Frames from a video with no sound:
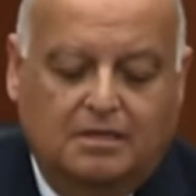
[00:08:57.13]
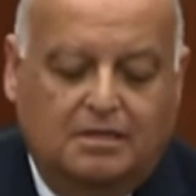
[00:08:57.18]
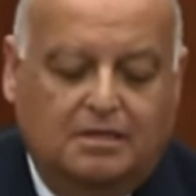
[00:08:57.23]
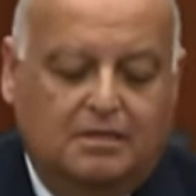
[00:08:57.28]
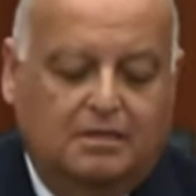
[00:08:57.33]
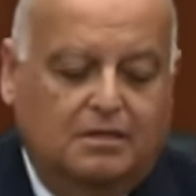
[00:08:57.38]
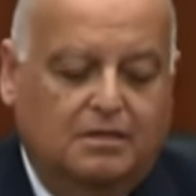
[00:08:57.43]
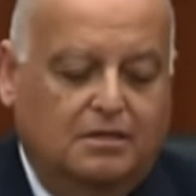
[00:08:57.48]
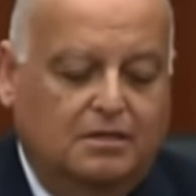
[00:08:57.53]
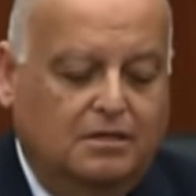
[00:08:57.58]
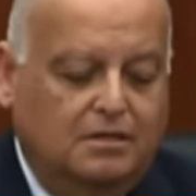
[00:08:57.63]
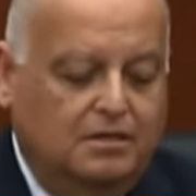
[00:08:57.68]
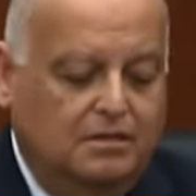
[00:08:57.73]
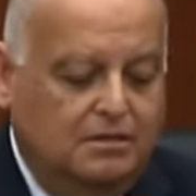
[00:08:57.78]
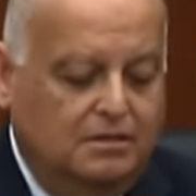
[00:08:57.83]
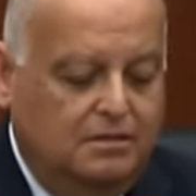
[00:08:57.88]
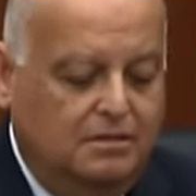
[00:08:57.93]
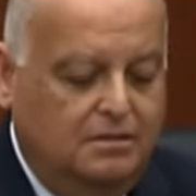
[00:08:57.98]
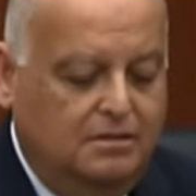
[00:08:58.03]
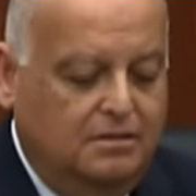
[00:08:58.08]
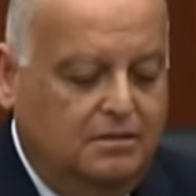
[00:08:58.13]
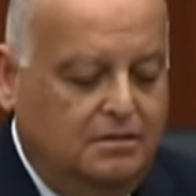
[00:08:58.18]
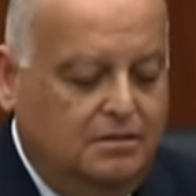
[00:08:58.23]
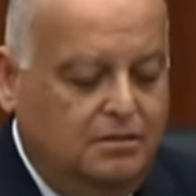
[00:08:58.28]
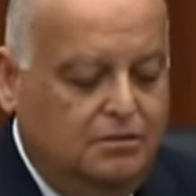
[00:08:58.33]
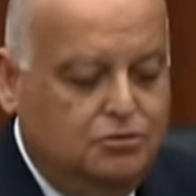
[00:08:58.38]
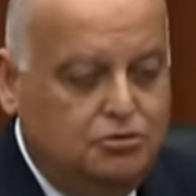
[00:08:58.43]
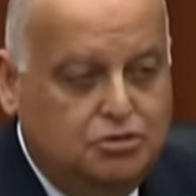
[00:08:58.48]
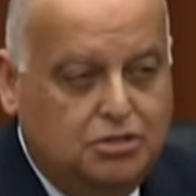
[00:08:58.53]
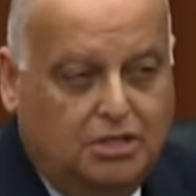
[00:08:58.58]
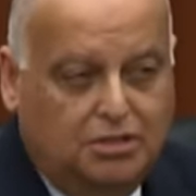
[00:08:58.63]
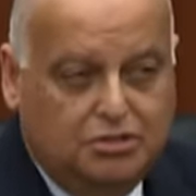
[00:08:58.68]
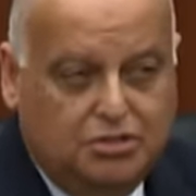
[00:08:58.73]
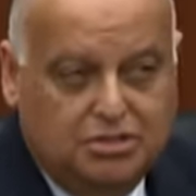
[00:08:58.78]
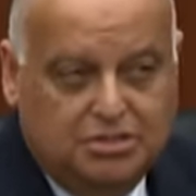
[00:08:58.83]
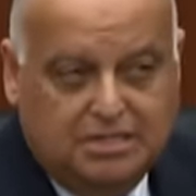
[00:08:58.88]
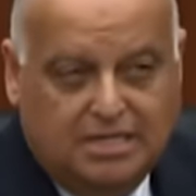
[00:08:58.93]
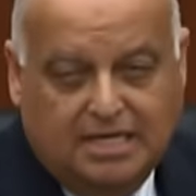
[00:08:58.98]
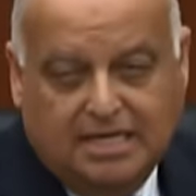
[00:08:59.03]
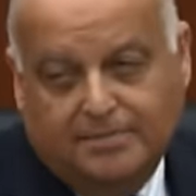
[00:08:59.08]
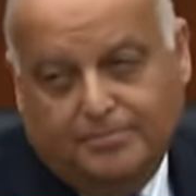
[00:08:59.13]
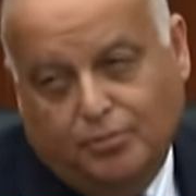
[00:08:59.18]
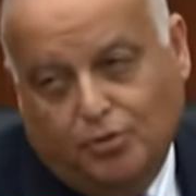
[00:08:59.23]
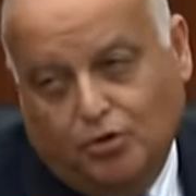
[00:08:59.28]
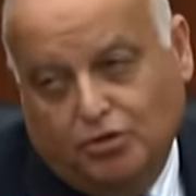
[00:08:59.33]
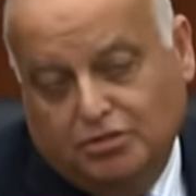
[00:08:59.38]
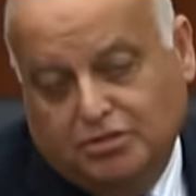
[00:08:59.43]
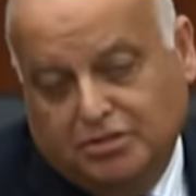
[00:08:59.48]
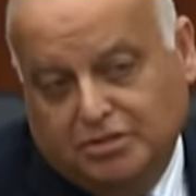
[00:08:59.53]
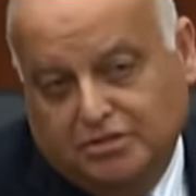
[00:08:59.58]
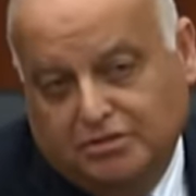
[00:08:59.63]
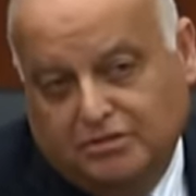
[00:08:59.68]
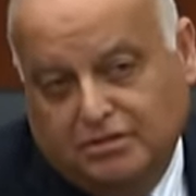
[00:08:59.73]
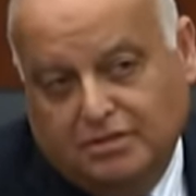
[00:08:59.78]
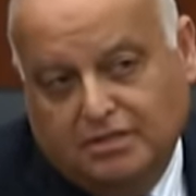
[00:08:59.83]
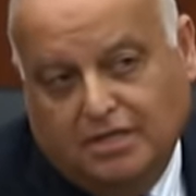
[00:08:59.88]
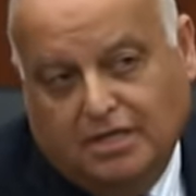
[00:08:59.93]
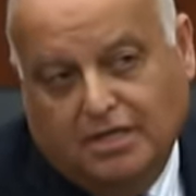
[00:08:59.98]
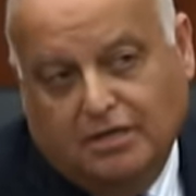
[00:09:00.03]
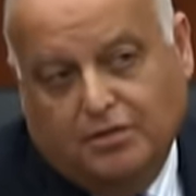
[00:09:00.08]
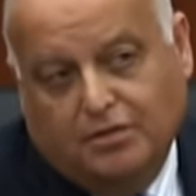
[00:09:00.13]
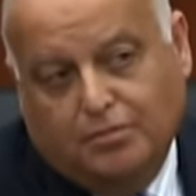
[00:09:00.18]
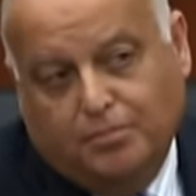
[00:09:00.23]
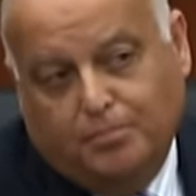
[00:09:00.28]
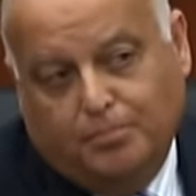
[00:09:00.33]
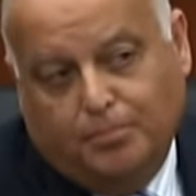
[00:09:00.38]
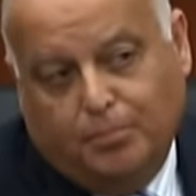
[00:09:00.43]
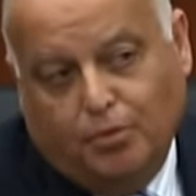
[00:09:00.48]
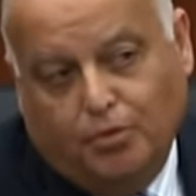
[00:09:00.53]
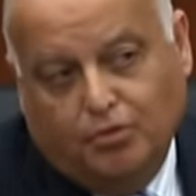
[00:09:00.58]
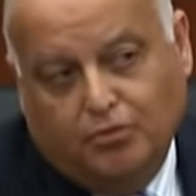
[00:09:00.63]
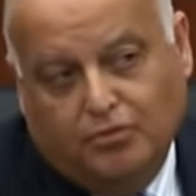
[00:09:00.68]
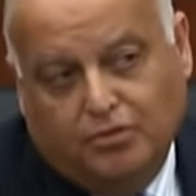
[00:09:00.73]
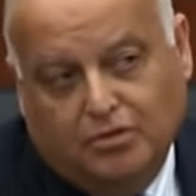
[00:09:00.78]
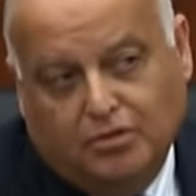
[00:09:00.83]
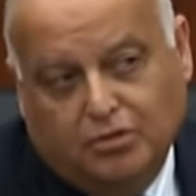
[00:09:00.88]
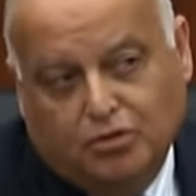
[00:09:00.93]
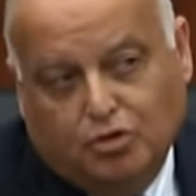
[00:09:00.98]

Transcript: Uh, judges are appointed uh, upon the